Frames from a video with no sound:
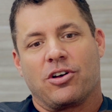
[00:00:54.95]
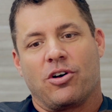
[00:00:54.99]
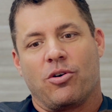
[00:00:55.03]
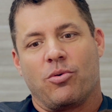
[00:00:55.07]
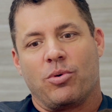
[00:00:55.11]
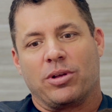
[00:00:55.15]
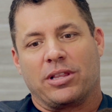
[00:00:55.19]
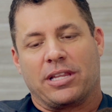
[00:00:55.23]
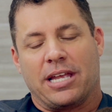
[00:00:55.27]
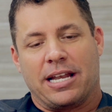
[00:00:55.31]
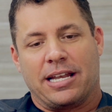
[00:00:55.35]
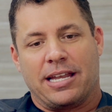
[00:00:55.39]
So
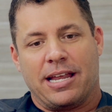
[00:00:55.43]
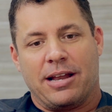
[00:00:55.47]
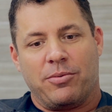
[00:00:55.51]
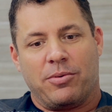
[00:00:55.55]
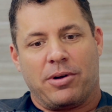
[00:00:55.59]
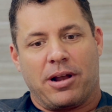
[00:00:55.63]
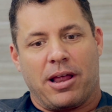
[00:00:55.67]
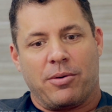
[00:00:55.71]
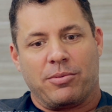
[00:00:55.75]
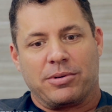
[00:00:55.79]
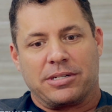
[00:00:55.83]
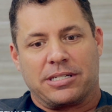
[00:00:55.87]
what they did
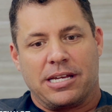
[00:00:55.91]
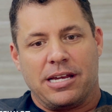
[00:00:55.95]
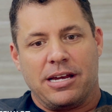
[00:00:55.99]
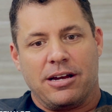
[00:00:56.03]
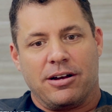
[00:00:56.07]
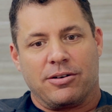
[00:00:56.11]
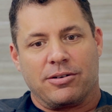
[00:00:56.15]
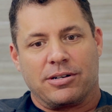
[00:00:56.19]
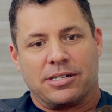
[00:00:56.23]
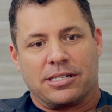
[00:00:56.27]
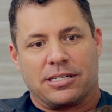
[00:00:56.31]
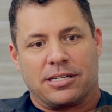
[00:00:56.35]
when I was
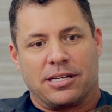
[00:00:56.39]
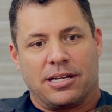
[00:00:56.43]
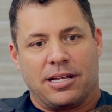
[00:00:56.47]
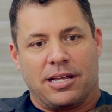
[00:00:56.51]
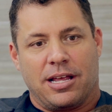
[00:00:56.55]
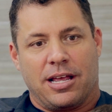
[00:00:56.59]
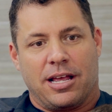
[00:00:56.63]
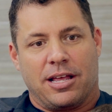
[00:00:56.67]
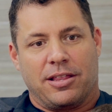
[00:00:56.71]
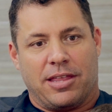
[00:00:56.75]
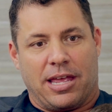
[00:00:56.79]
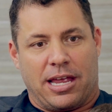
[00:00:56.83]
here is
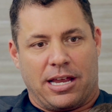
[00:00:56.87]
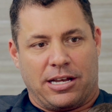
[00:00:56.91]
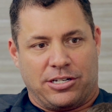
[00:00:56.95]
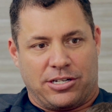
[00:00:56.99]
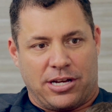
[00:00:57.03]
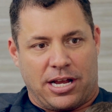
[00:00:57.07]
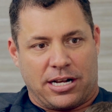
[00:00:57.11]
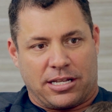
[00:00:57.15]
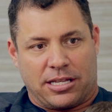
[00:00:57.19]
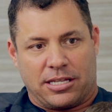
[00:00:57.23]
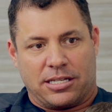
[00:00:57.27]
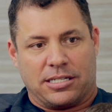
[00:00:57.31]
they
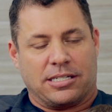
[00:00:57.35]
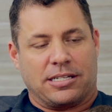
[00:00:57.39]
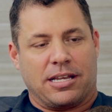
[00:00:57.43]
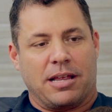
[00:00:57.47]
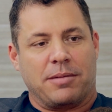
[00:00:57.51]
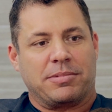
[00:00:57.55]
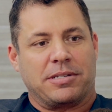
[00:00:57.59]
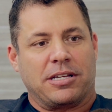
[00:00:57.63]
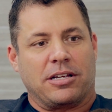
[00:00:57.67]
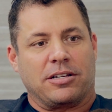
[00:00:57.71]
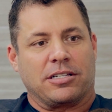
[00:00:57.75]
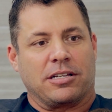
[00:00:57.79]
injected the
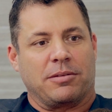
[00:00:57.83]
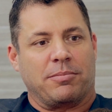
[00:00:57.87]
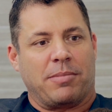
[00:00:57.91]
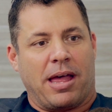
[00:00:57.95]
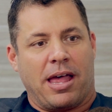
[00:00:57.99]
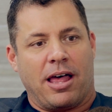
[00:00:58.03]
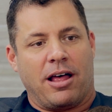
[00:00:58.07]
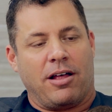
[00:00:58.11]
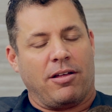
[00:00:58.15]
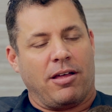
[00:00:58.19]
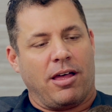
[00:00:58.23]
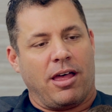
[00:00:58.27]
stem cells in
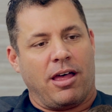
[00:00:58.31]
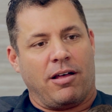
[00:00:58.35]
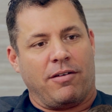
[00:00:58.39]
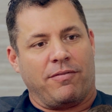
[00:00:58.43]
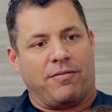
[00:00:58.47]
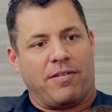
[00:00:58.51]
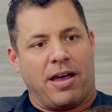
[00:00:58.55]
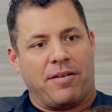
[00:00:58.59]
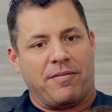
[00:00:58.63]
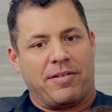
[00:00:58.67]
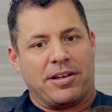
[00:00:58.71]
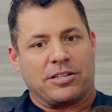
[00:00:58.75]
my
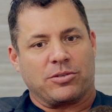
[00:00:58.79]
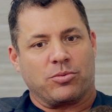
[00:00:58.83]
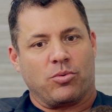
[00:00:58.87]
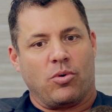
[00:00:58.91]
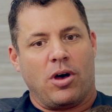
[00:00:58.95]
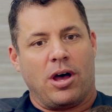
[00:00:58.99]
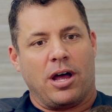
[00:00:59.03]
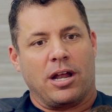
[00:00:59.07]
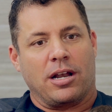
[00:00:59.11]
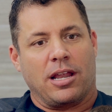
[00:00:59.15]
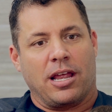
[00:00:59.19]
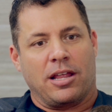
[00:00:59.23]
L five S
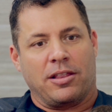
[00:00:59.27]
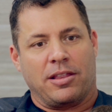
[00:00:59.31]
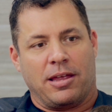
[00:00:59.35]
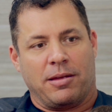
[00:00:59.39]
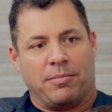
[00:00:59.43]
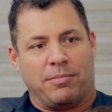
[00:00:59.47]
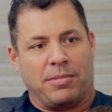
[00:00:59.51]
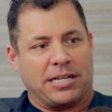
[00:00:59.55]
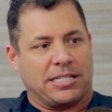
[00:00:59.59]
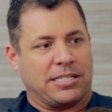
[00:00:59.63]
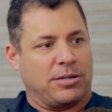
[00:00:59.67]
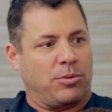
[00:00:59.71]
one and
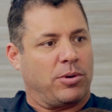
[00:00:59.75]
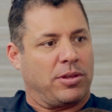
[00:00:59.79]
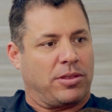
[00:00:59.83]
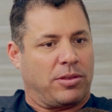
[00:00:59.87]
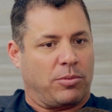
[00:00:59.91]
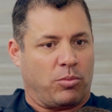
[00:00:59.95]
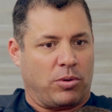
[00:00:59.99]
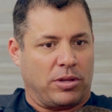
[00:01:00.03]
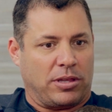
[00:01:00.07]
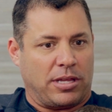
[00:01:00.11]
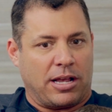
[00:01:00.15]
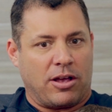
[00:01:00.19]
they mixed it
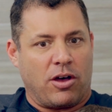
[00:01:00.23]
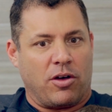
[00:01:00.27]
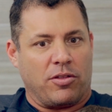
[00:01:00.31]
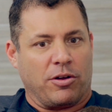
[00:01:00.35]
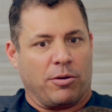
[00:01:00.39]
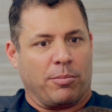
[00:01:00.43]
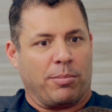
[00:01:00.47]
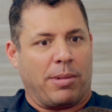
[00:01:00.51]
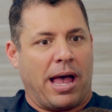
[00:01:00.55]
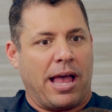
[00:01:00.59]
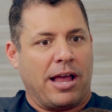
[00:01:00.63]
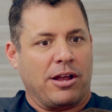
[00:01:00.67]
with what they call
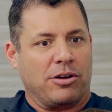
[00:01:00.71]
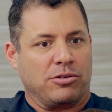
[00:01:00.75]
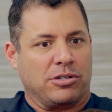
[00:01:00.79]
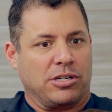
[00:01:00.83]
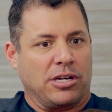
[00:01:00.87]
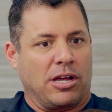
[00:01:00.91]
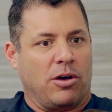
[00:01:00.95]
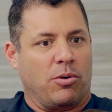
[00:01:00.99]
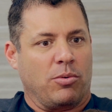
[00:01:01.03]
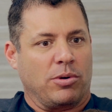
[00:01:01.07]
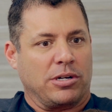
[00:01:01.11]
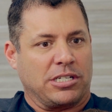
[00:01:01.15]
their
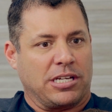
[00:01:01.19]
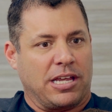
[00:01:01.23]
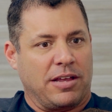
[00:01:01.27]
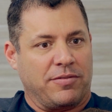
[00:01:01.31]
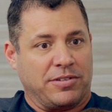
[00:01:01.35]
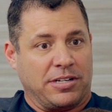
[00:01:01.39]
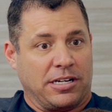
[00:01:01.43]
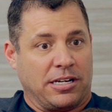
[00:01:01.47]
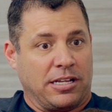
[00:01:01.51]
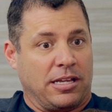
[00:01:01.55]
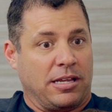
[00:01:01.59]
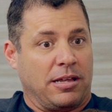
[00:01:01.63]
Biogel, which
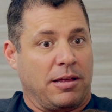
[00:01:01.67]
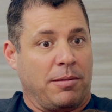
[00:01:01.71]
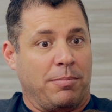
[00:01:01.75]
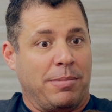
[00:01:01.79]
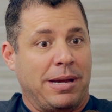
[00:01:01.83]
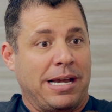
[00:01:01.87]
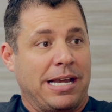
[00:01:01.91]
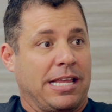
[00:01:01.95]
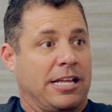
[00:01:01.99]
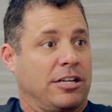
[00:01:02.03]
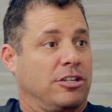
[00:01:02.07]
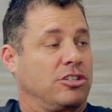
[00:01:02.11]
gives it an
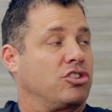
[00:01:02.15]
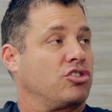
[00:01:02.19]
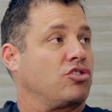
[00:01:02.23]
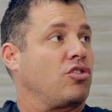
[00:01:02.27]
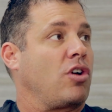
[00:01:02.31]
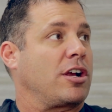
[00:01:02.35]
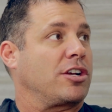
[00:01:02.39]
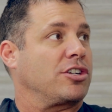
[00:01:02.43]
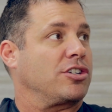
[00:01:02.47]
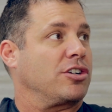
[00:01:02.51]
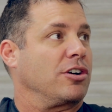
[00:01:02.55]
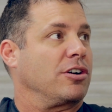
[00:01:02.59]
immediate
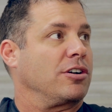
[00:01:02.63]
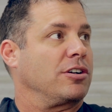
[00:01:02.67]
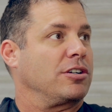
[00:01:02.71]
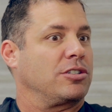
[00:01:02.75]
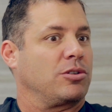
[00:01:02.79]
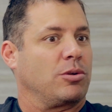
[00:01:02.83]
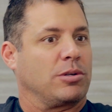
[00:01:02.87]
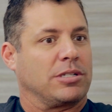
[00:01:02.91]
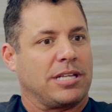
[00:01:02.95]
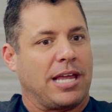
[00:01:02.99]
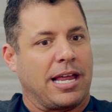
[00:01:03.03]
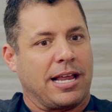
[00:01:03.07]
structure.
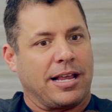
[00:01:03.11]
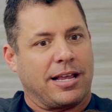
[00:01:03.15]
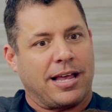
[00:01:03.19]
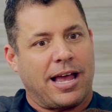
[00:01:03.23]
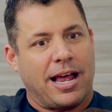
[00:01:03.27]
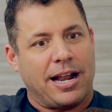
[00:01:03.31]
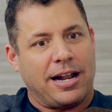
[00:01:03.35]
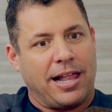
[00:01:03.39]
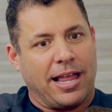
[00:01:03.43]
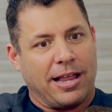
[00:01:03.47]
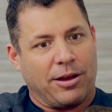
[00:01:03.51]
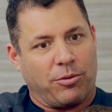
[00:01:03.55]
So it's like
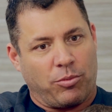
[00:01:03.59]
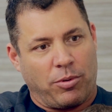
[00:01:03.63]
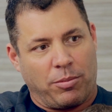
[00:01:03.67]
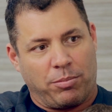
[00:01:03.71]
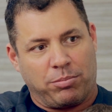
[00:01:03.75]
kind of like